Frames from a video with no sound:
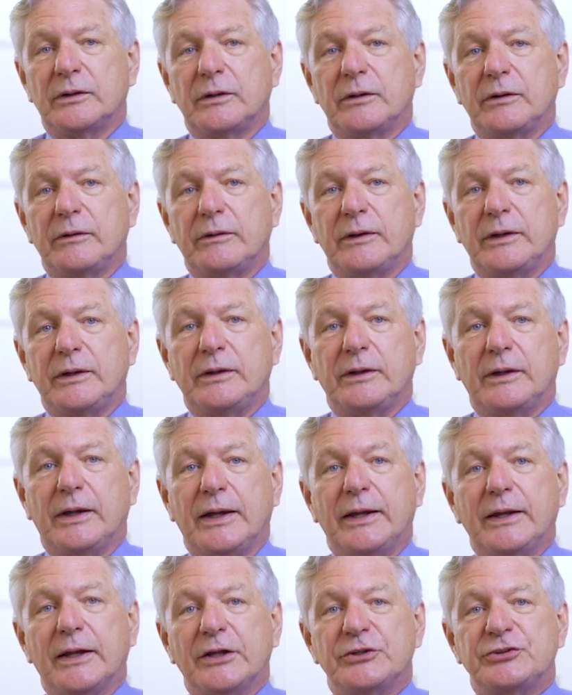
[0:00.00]
The
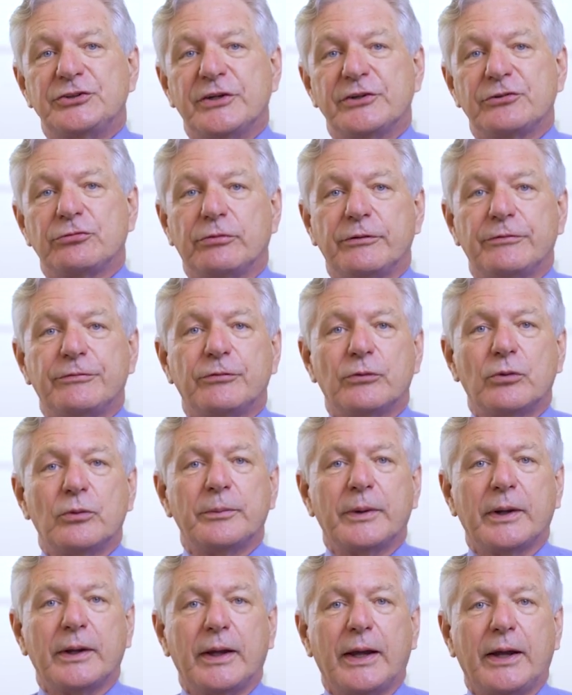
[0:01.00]
NHS
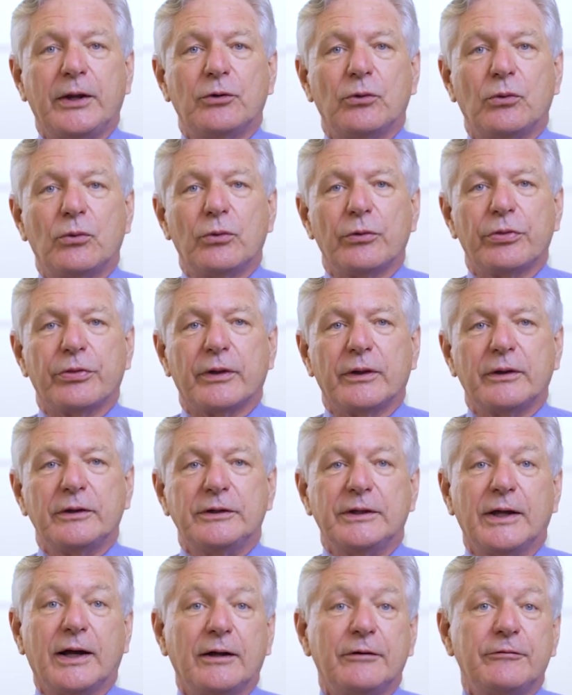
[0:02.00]
reformer and author
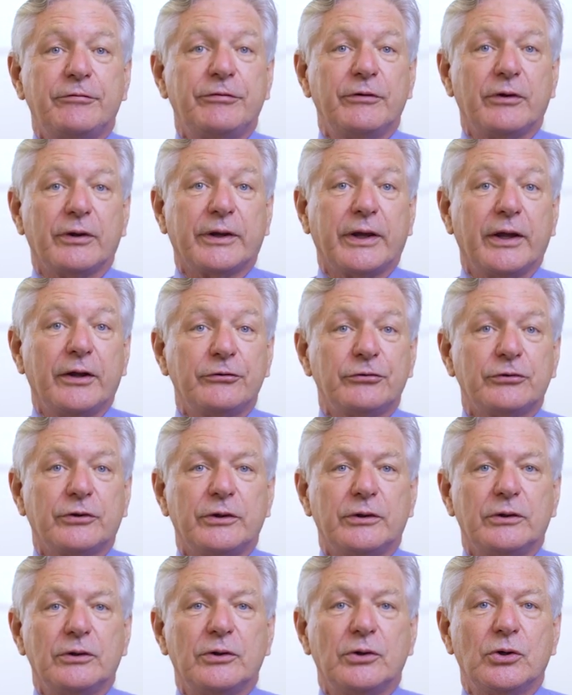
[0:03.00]
Jan
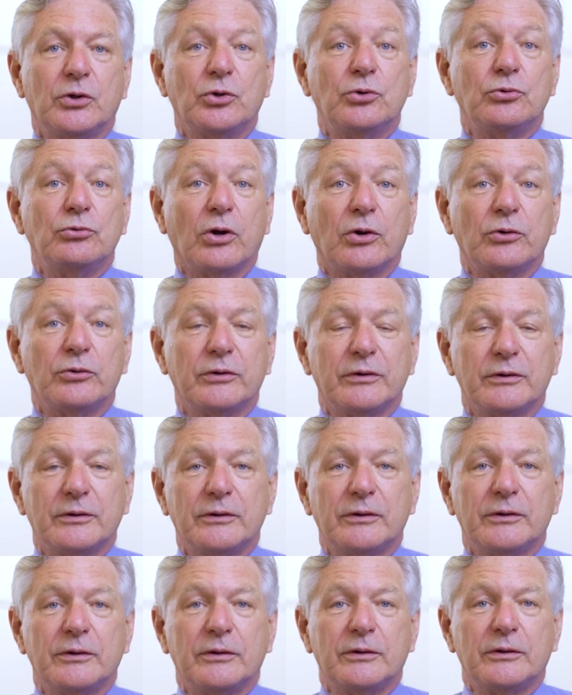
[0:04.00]
Filikowski, who wrote
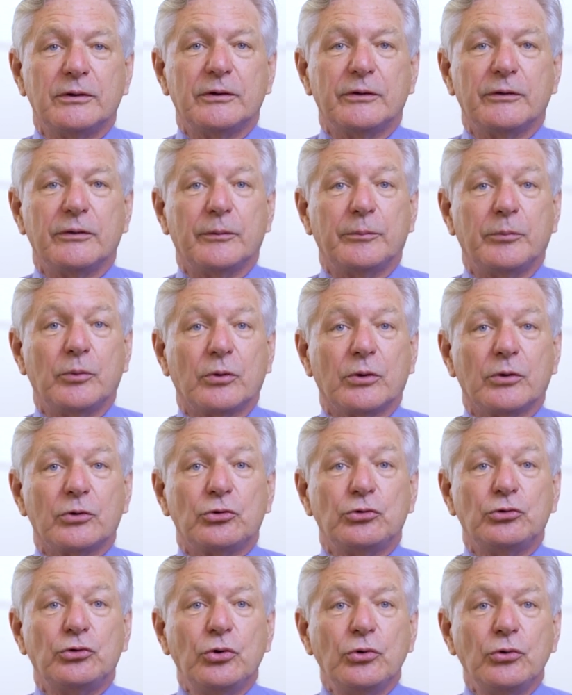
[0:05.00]
the book
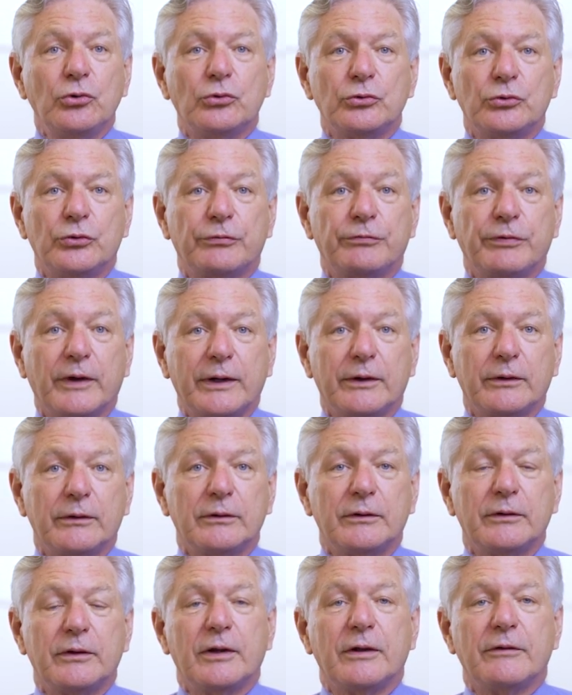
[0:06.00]
Too Good to
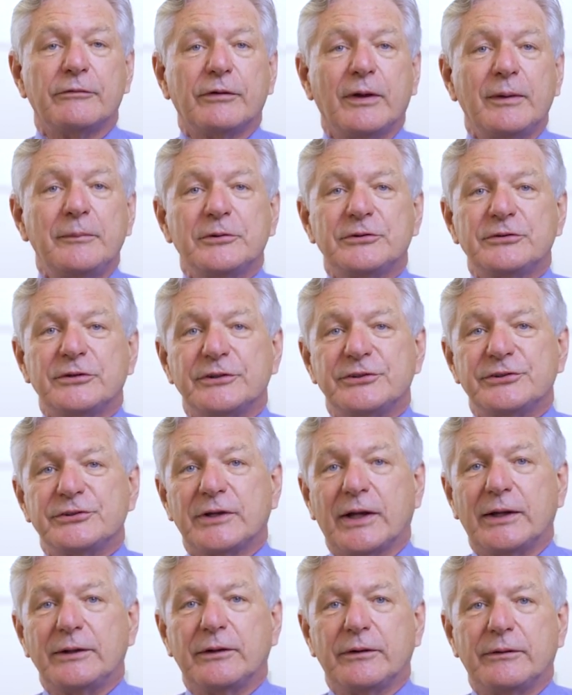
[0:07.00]
Fail, famously
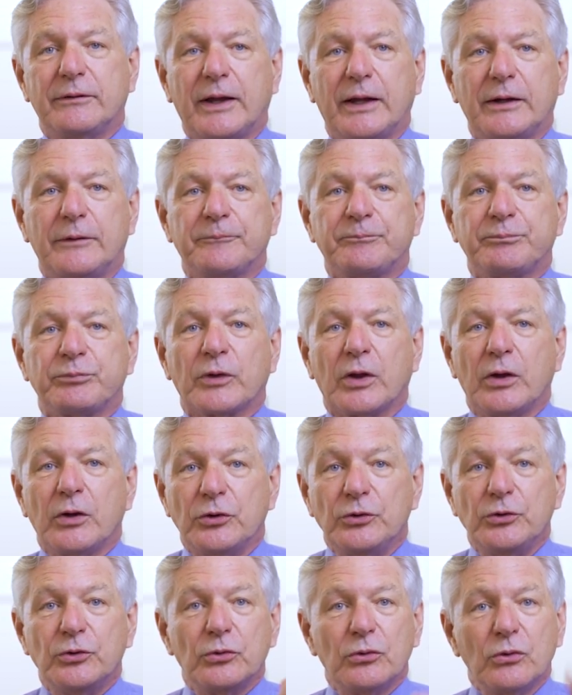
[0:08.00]
stated that
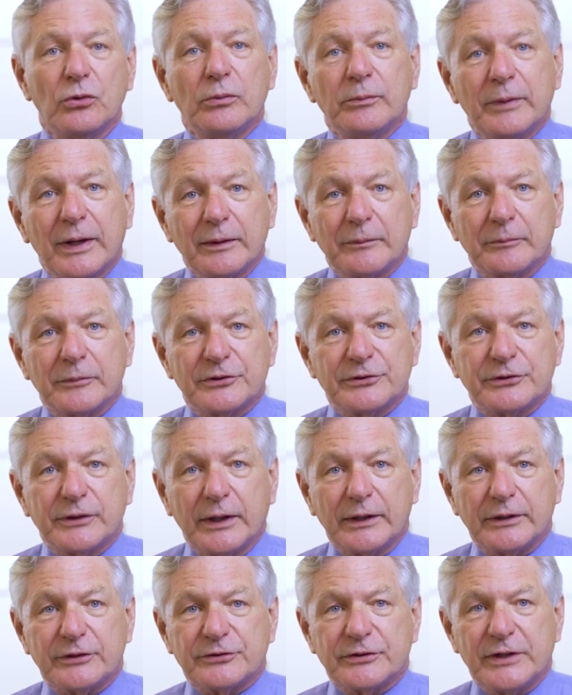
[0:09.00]
you'll all make
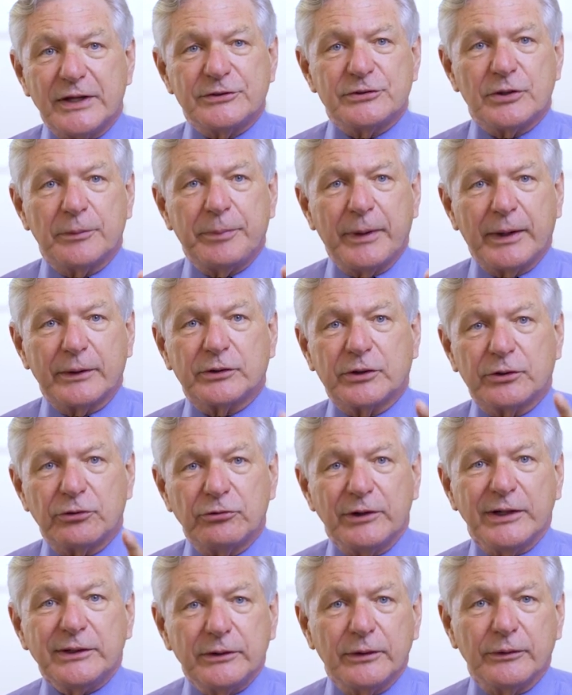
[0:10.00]
mistakes. It's about
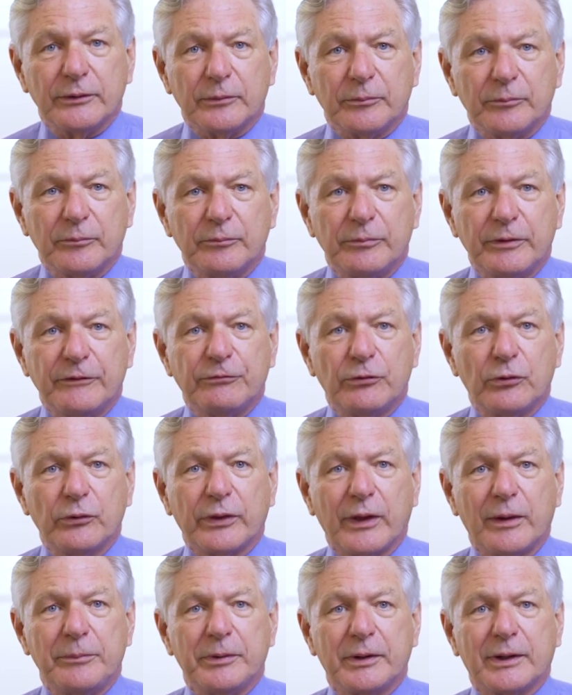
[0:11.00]
correcting them before
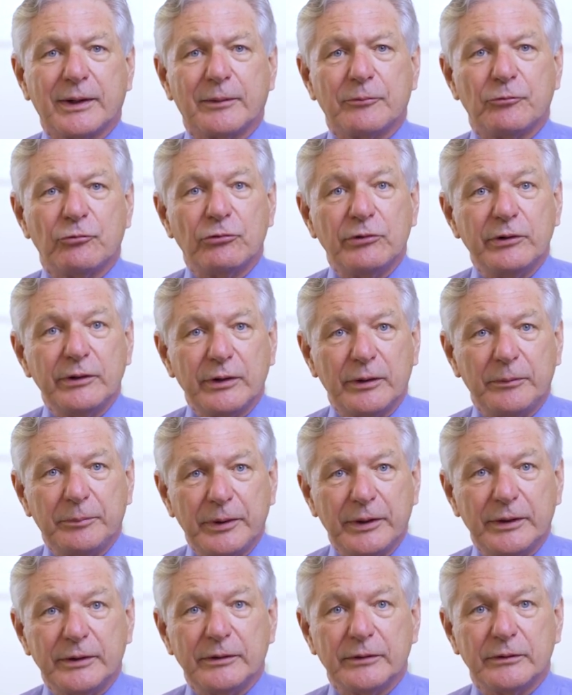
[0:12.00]
they become really
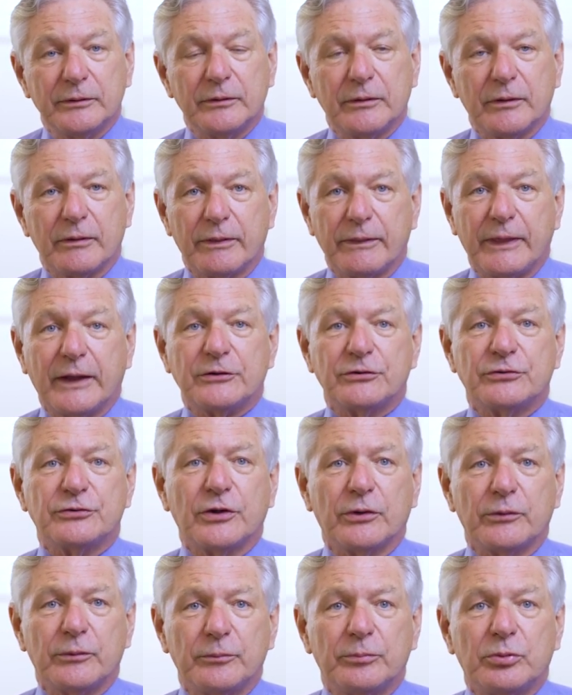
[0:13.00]
big. That's
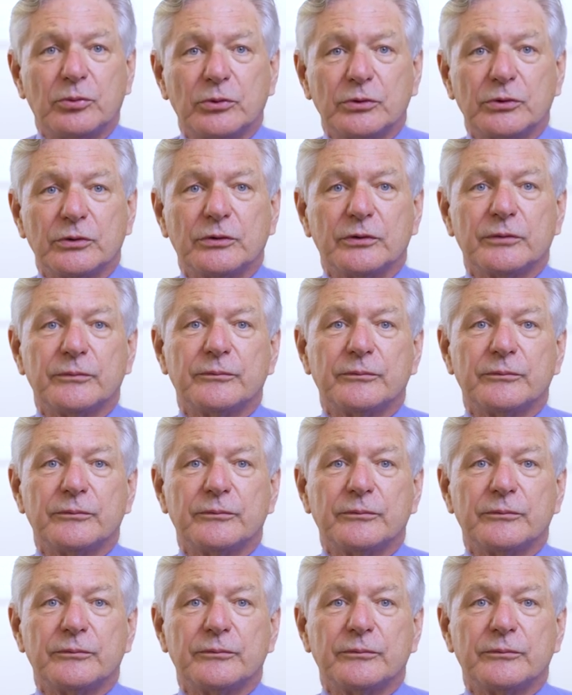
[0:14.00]
so important.